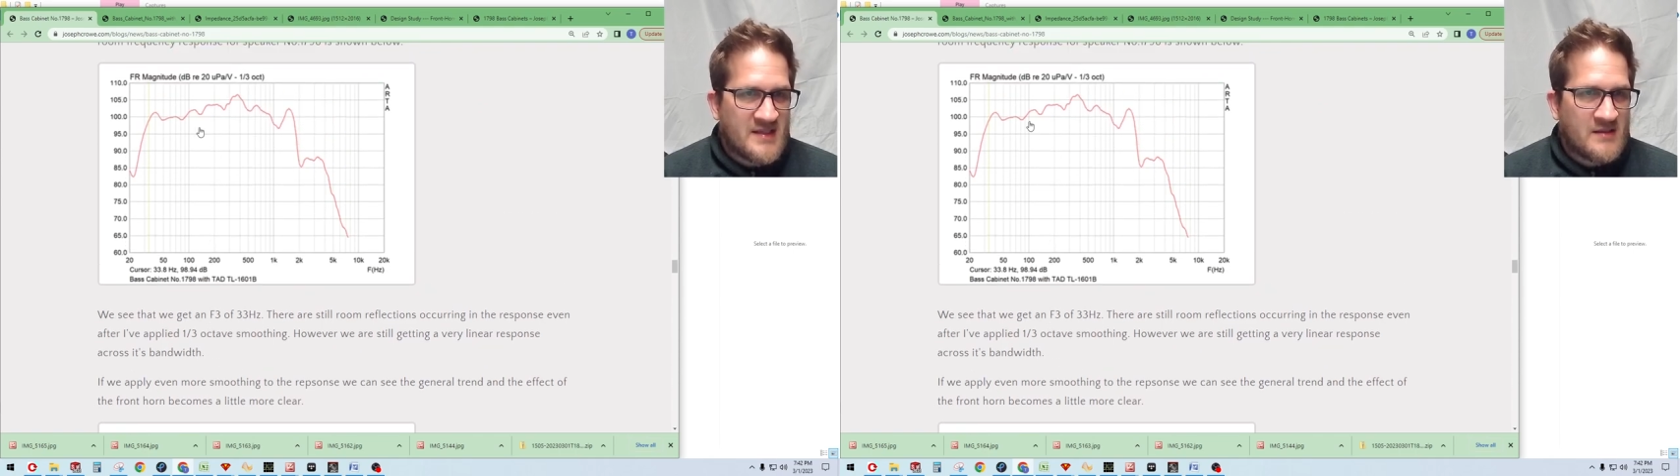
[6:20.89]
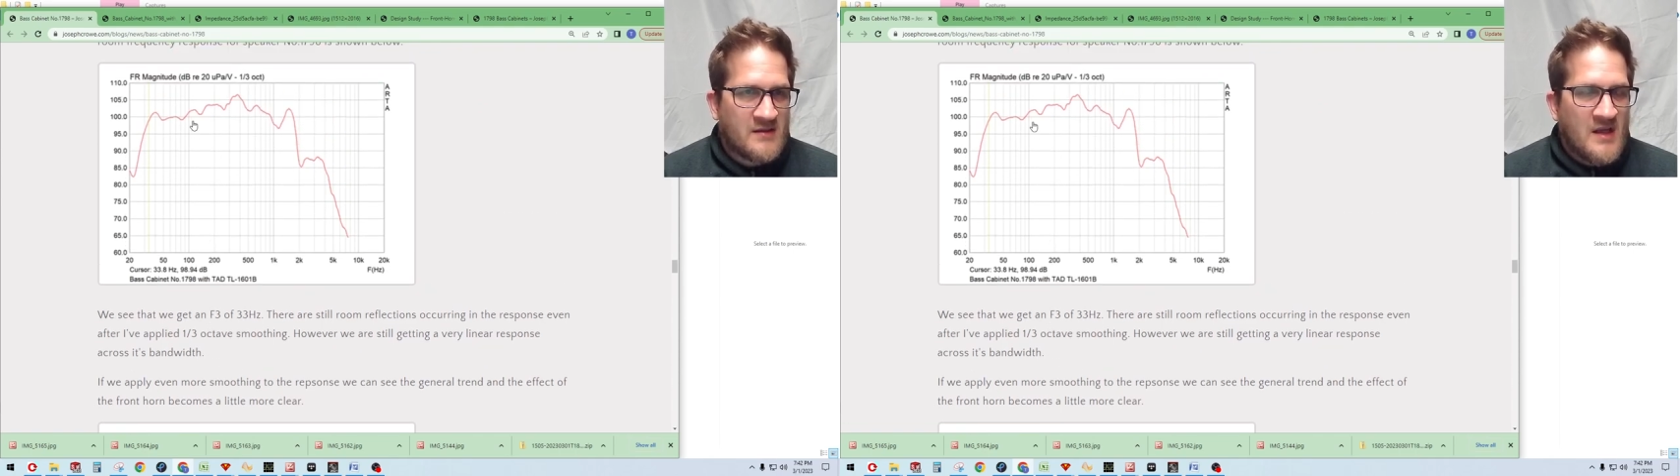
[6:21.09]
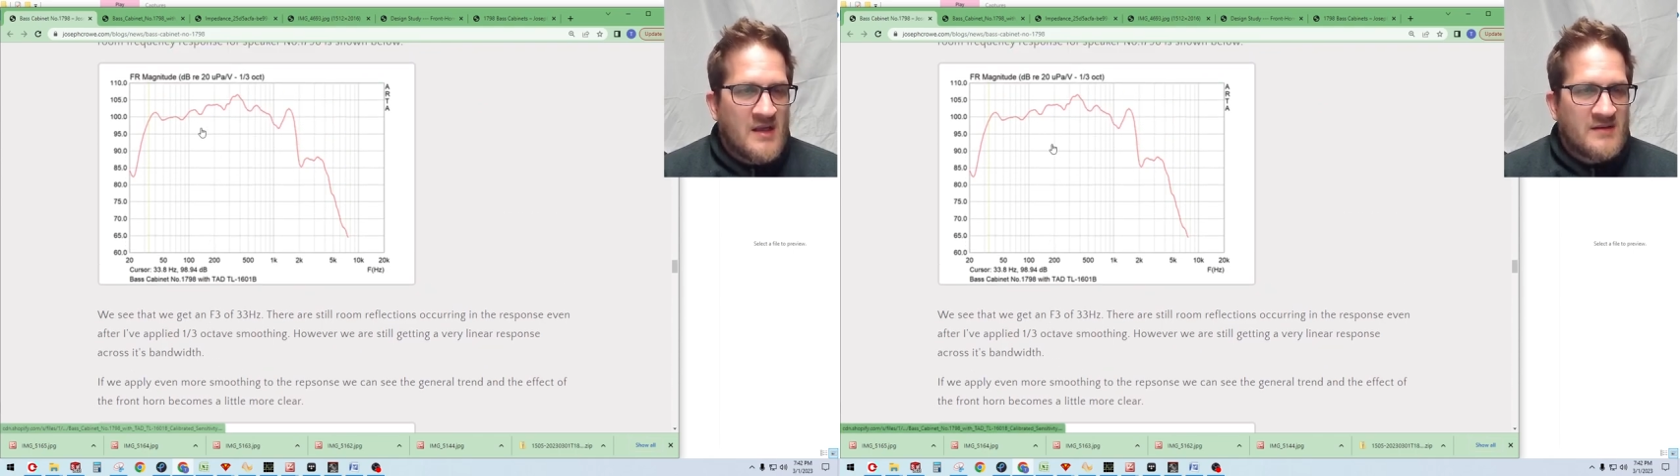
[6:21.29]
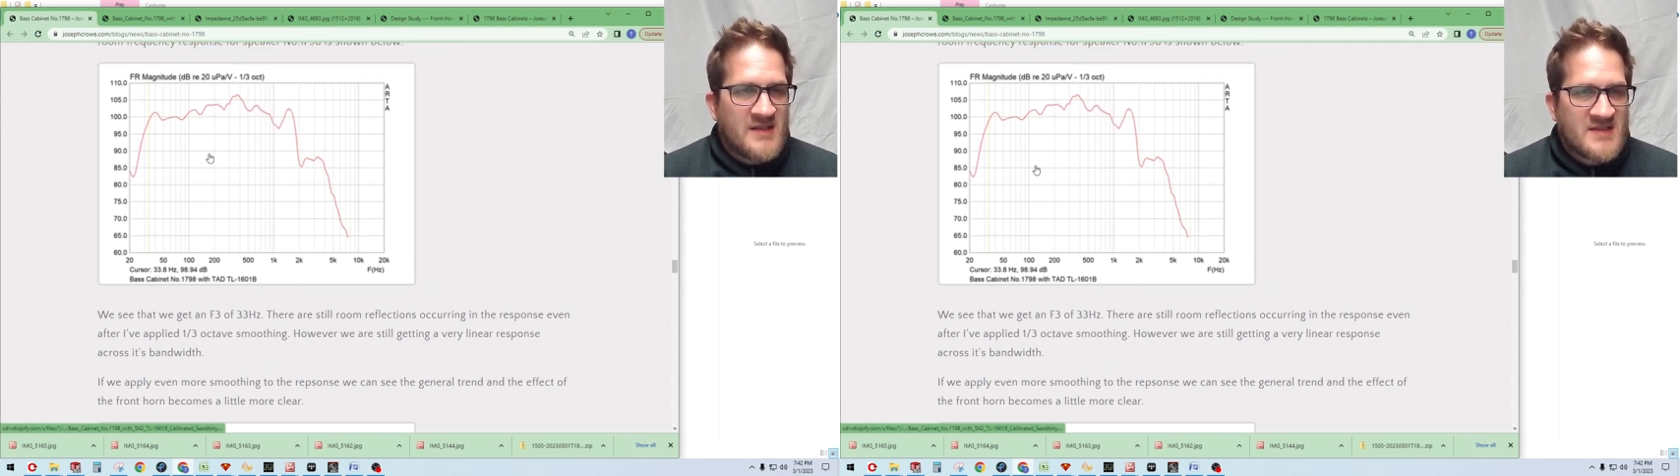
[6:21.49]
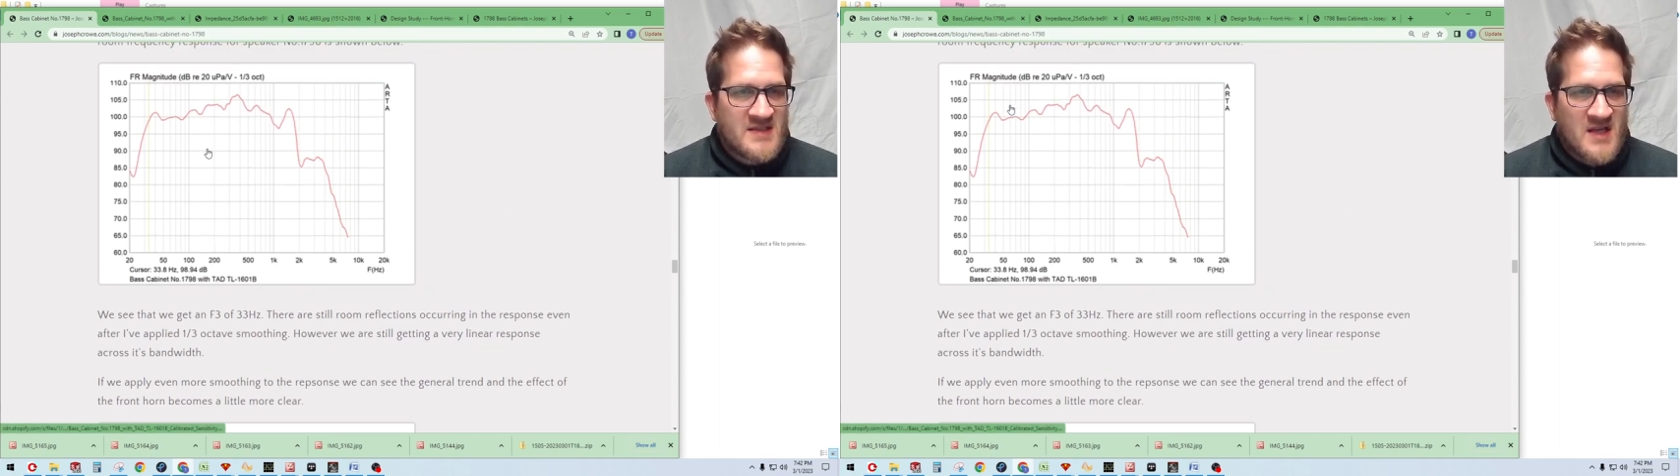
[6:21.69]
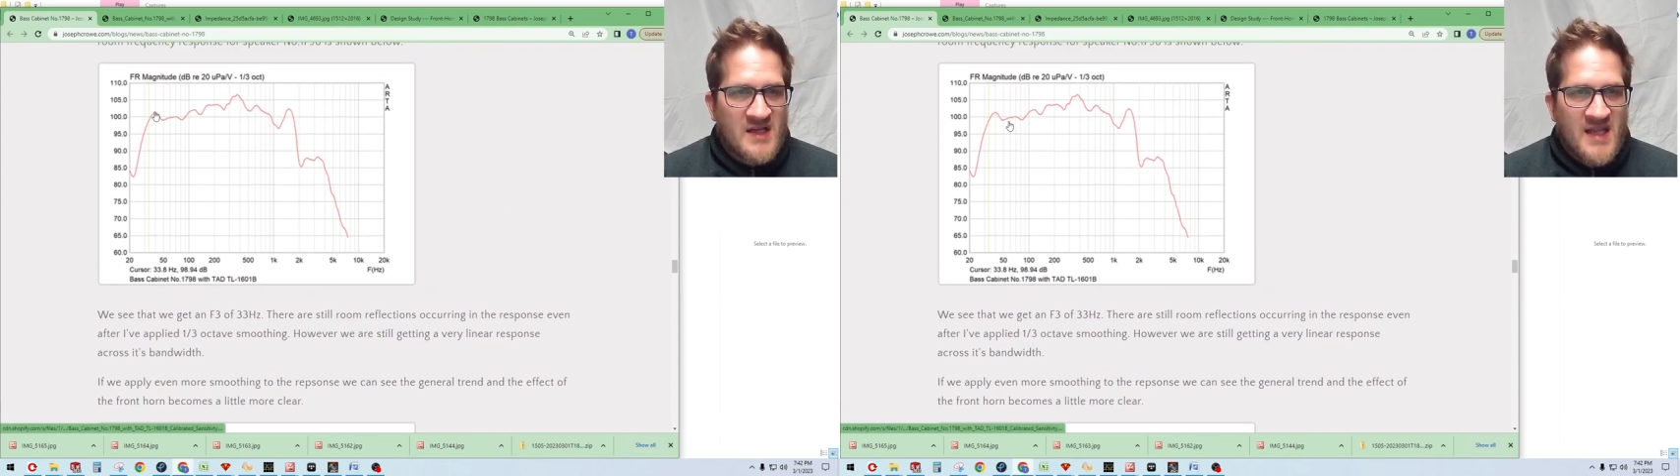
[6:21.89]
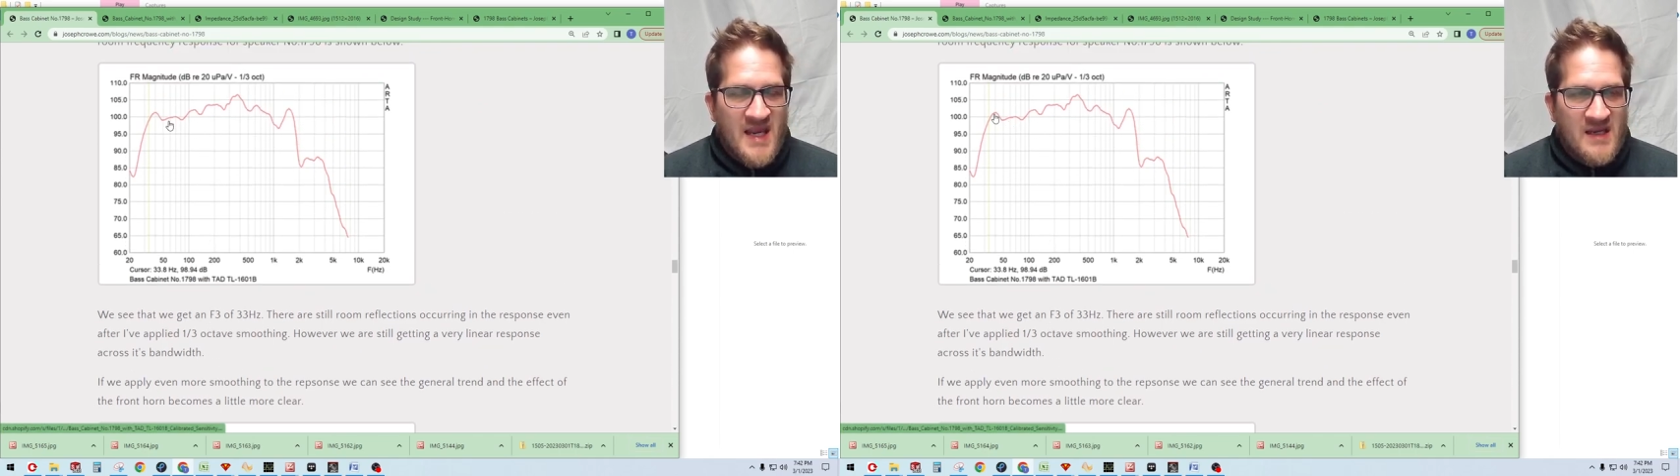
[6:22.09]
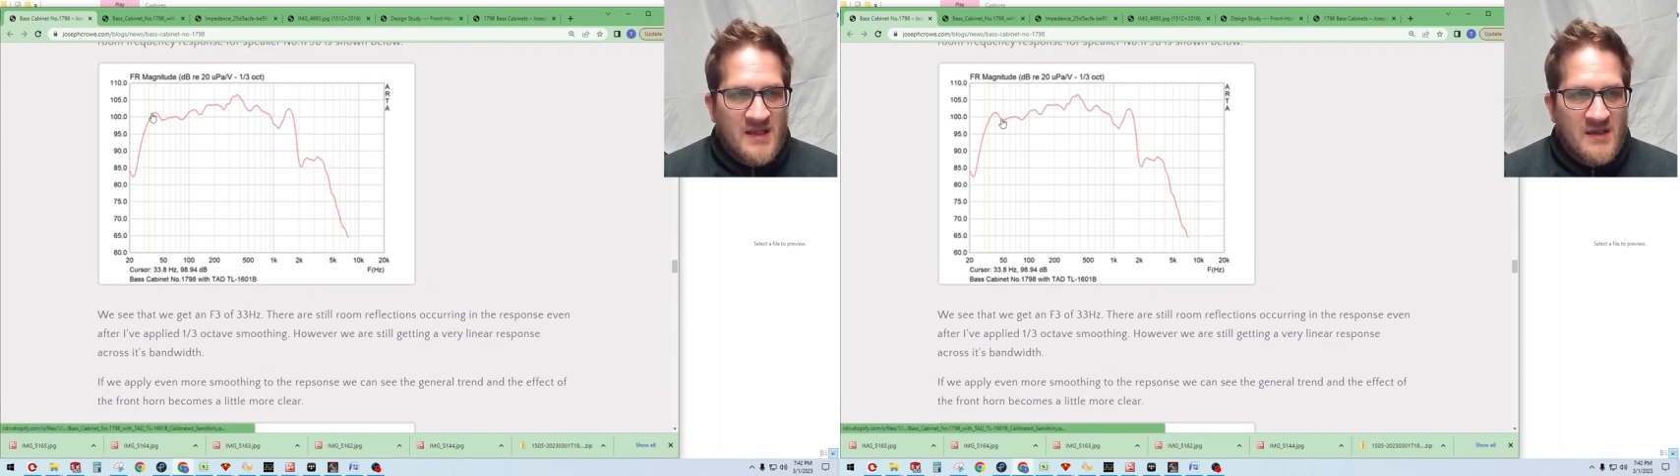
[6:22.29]
Now, this is
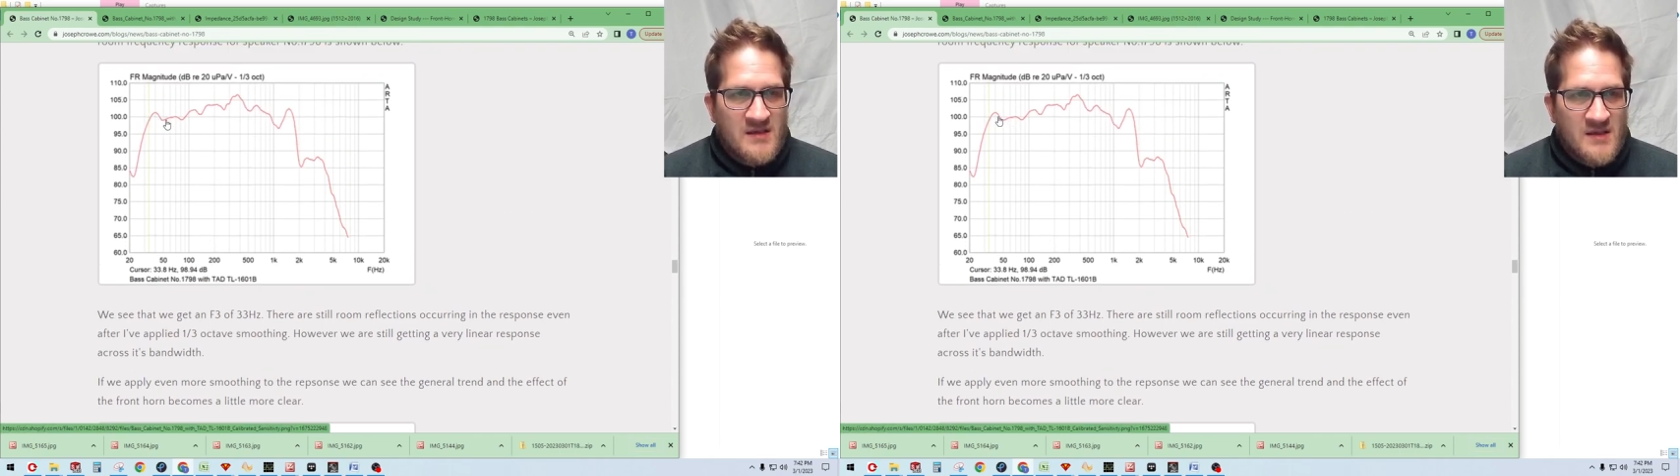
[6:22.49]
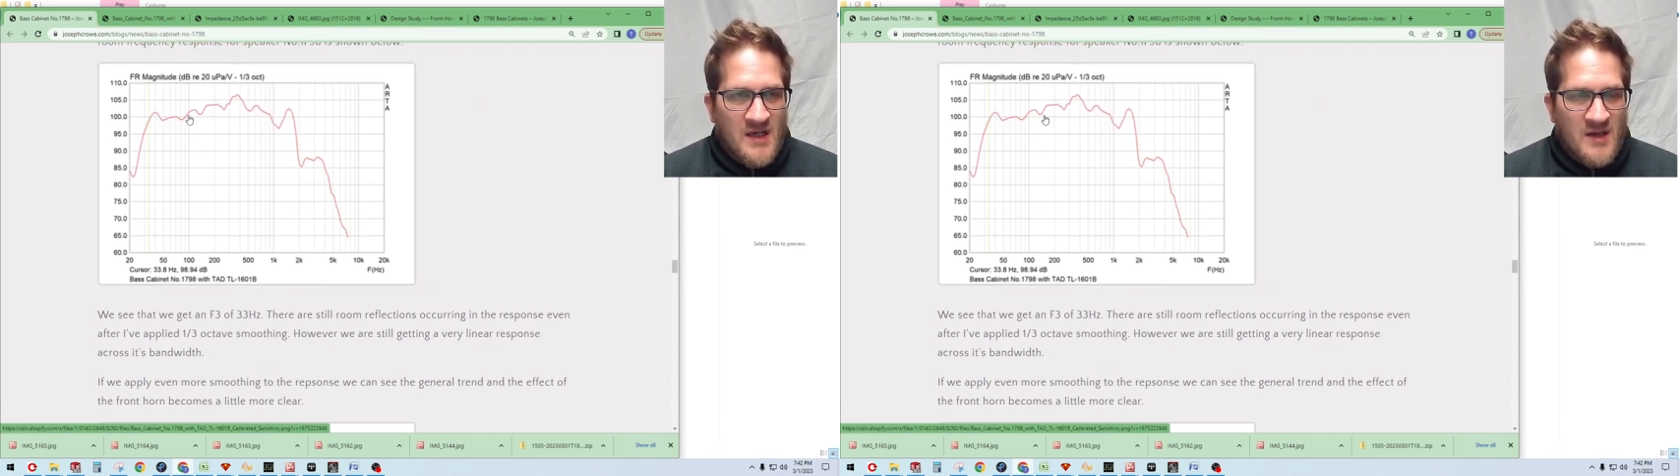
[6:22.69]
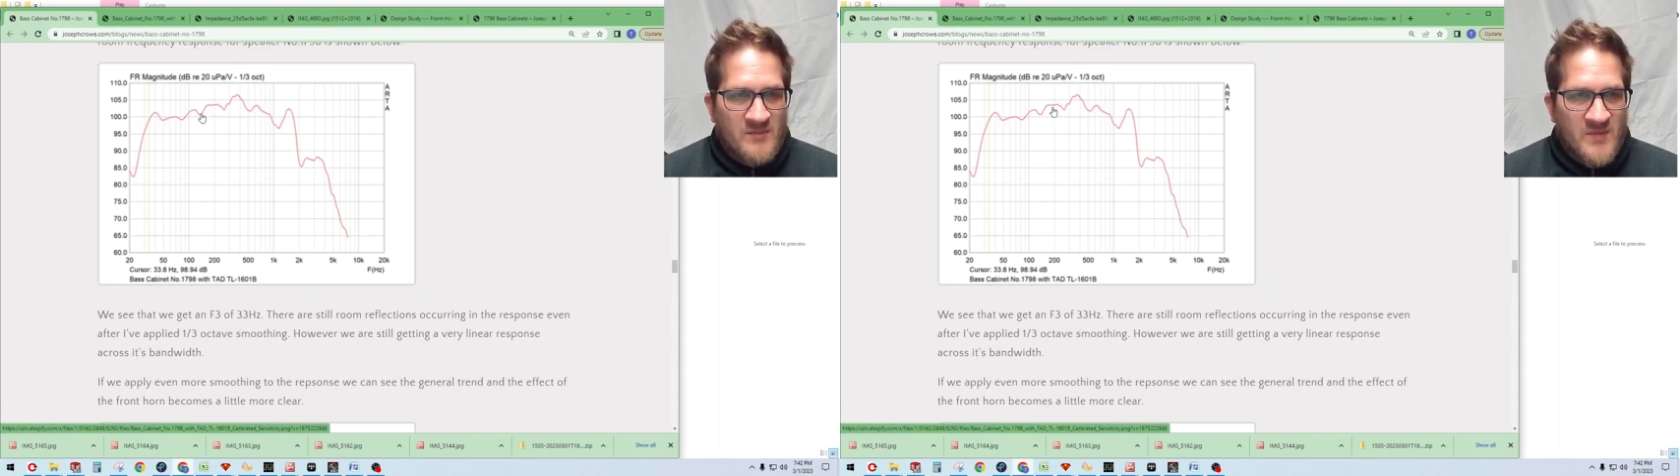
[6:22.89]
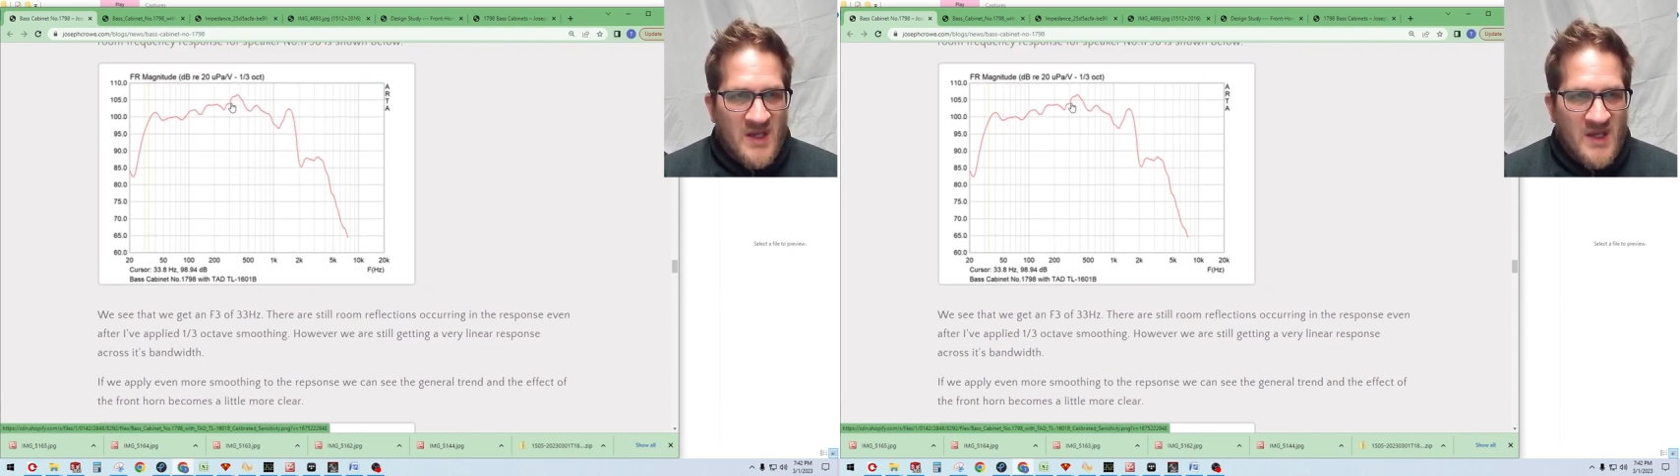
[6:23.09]
ungated um,